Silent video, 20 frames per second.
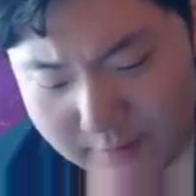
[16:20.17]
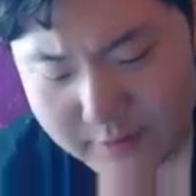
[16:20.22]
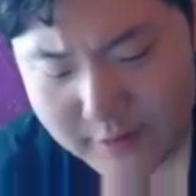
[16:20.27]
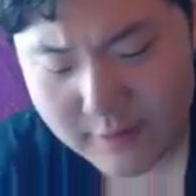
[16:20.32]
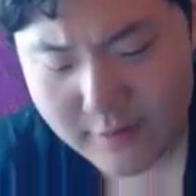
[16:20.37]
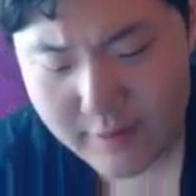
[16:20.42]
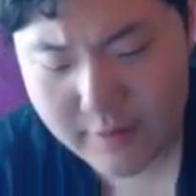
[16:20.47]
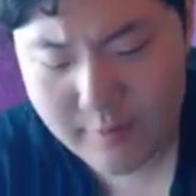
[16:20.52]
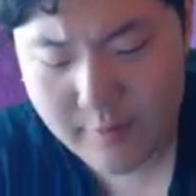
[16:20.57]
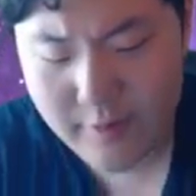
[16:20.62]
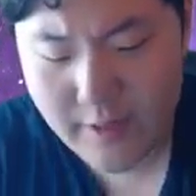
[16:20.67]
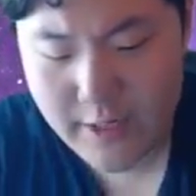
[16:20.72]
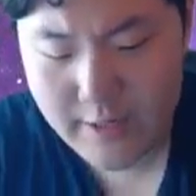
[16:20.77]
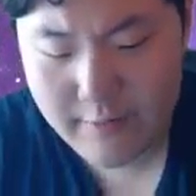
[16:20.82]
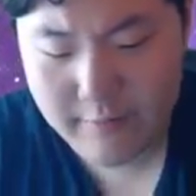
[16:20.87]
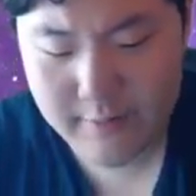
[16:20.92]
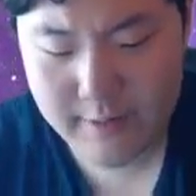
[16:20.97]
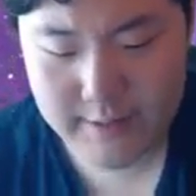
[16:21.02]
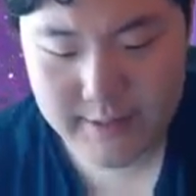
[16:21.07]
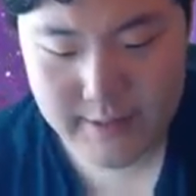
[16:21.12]
so I'm okay
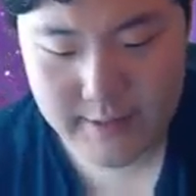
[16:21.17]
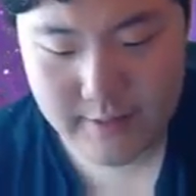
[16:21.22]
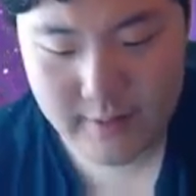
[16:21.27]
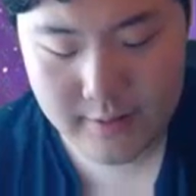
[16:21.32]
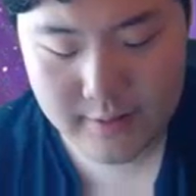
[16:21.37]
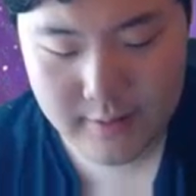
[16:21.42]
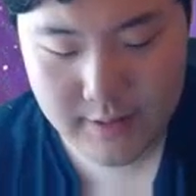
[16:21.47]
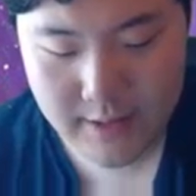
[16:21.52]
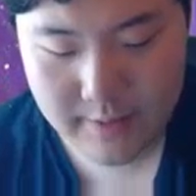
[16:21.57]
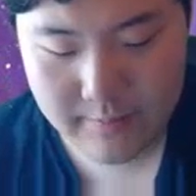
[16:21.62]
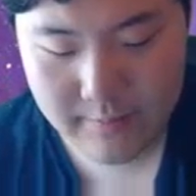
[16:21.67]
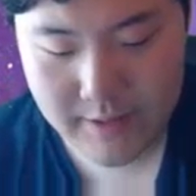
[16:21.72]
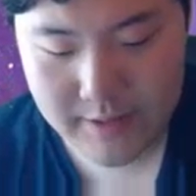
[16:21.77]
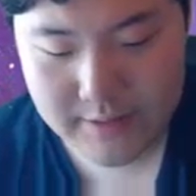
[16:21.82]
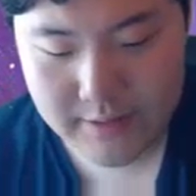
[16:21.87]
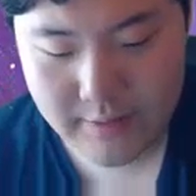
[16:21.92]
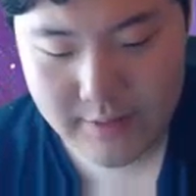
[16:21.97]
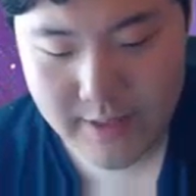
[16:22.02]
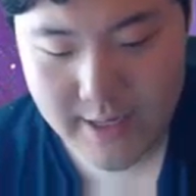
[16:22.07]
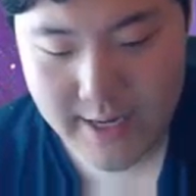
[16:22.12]
with this. And also that
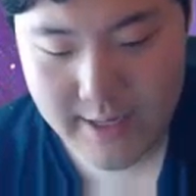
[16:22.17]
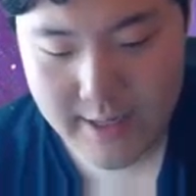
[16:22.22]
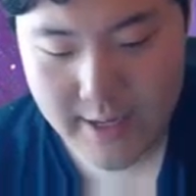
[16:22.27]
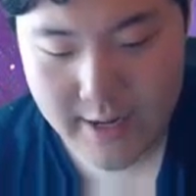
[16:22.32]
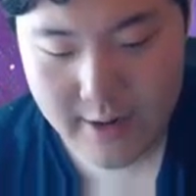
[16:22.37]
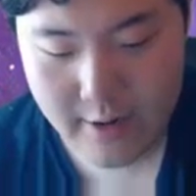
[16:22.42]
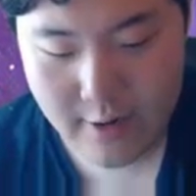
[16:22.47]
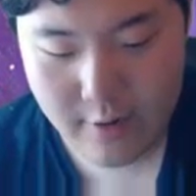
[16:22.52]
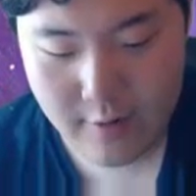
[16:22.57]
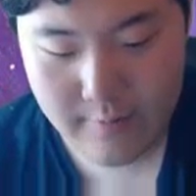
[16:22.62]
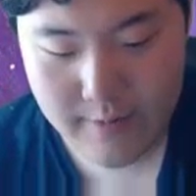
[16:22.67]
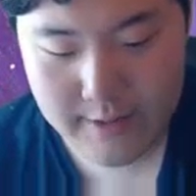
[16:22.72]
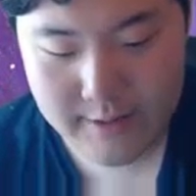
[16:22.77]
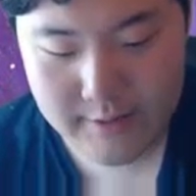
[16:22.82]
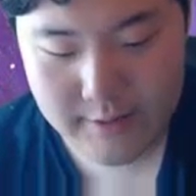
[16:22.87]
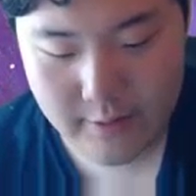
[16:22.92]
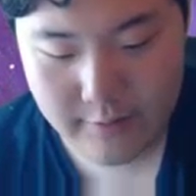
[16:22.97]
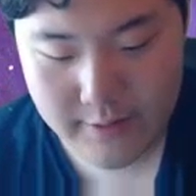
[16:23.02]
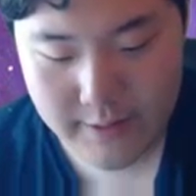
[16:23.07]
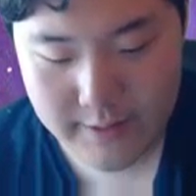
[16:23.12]
means you can KO my
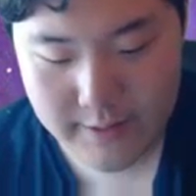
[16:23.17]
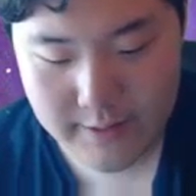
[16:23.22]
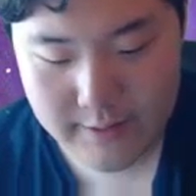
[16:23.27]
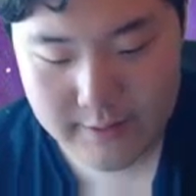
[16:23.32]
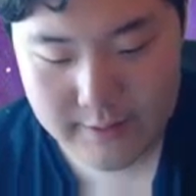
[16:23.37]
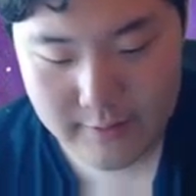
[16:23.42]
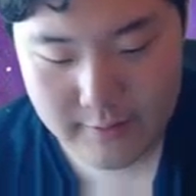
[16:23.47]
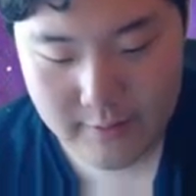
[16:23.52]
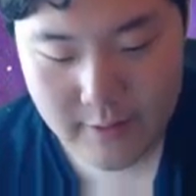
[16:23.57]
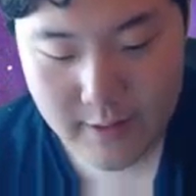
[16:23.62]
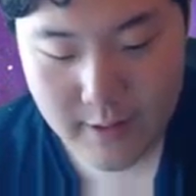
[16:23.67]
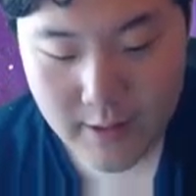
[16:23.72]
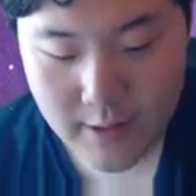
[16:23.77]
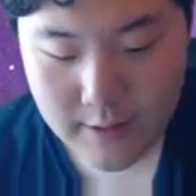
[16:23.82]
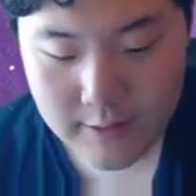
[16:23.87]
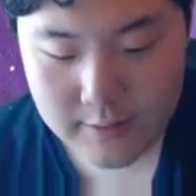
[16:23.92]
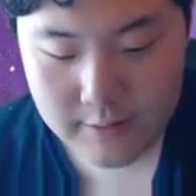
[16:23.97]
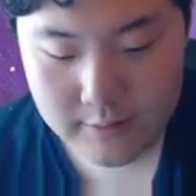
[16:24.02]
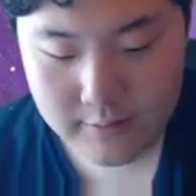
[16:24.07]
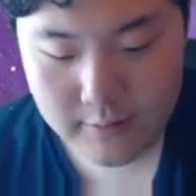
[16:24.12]
Slowking this turn.
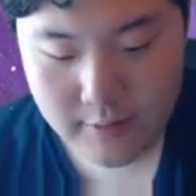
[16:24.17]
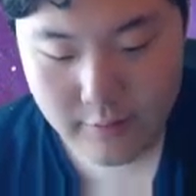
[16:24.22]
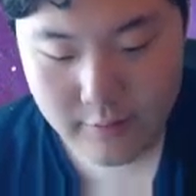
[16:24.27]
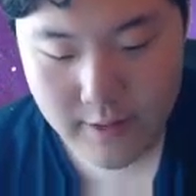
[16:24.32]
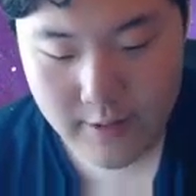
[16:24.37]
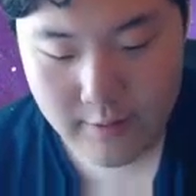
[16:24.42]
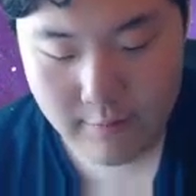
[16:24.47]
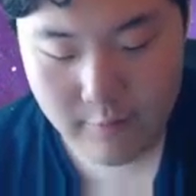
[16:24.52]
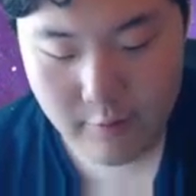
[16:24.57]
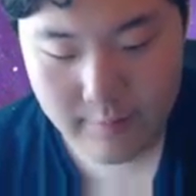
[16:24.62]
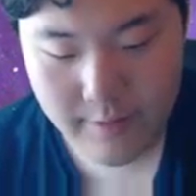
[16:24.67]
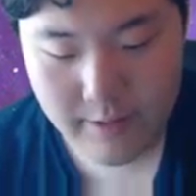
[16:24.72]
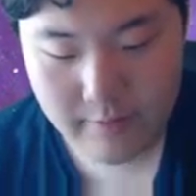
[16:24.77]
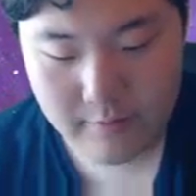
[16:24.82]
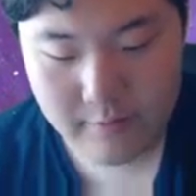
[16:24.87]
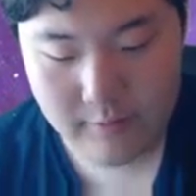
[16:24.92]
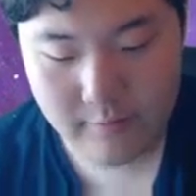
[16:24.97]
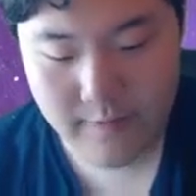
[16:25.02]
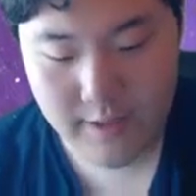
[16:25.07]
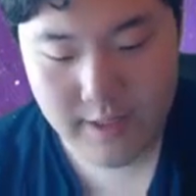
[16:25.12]
So Slowking will be able
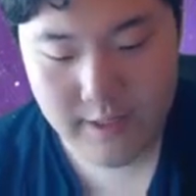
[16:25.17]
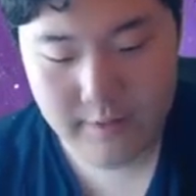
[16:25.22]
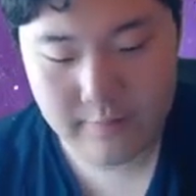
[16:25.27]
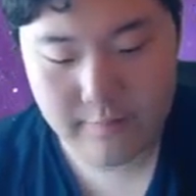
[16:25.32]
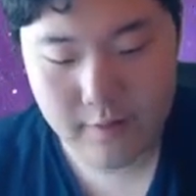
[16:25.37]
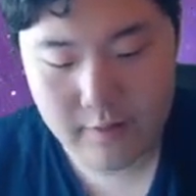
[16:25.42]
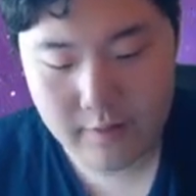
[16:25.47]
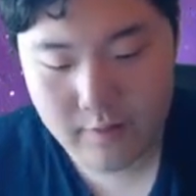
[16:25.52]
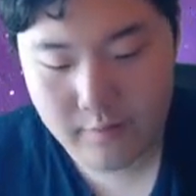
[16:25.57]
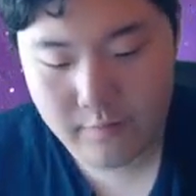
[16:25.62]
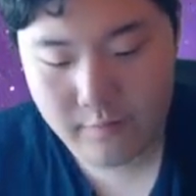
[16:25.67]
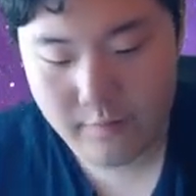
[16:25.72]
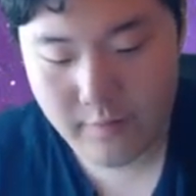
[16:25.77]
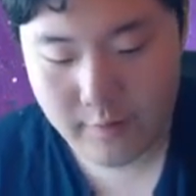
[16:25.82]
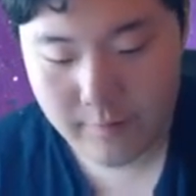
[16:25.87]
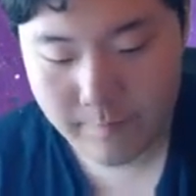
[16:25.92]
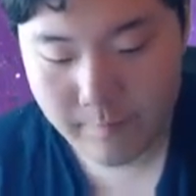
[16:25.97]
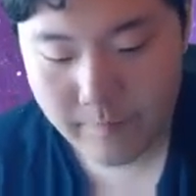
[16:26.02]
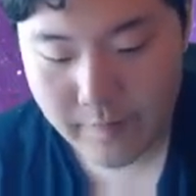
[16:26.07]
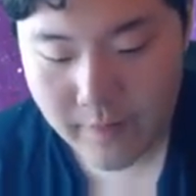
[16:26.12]
to survive on the
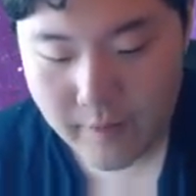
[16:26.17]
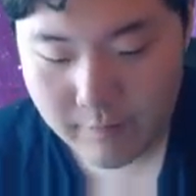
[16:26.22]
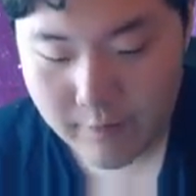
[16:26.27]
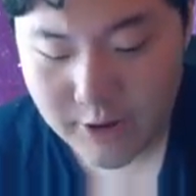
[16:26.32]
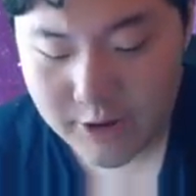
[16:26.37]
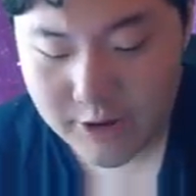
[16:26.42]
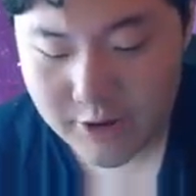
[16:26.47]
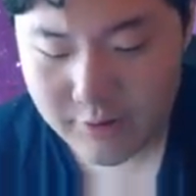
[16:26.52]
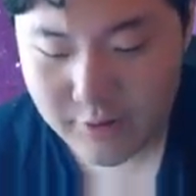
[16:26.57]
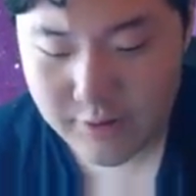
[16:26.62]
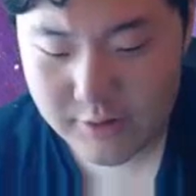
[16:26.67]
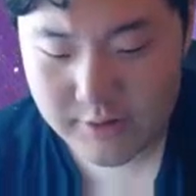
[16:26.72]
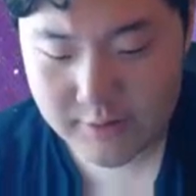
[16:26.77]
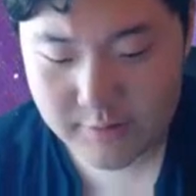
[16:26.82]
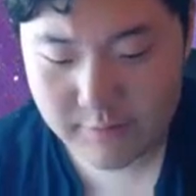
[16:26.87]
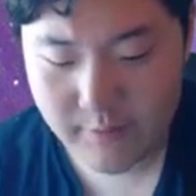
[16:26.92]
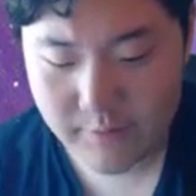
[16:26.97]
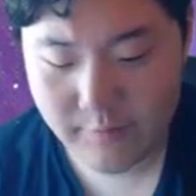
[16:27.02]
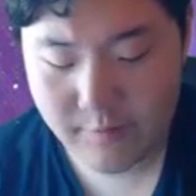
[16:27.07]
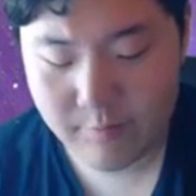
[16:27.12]
field. Pretty sure you just
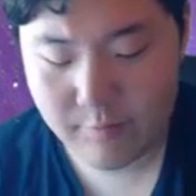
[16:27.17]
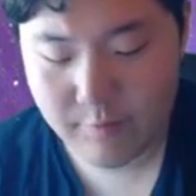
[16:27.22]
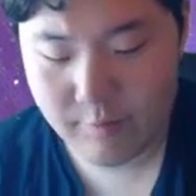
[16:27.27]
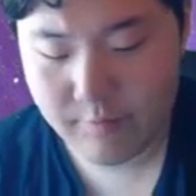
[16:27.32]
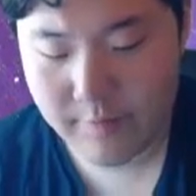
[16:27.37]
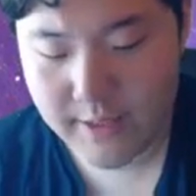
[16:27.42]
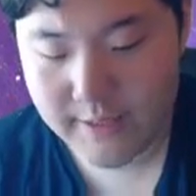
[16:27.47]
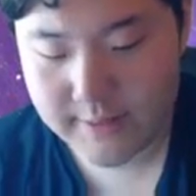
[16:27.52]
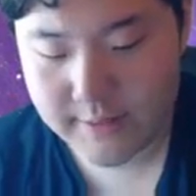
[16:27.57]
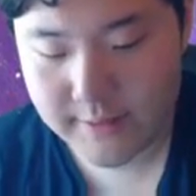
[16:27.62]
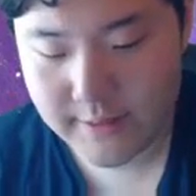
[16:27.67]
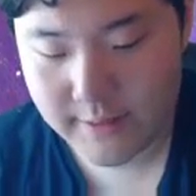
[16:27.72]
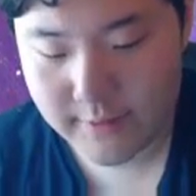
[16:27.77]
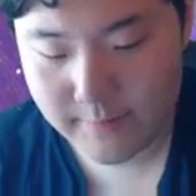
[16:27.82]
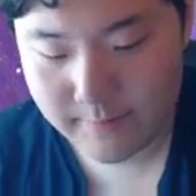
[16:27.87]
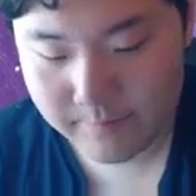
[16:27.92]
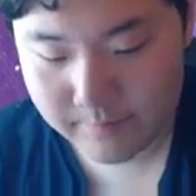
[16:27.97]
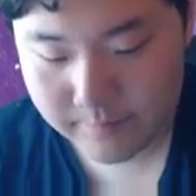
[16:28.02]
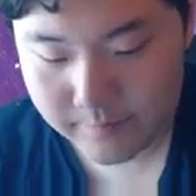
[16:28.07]
went for Moonblast here.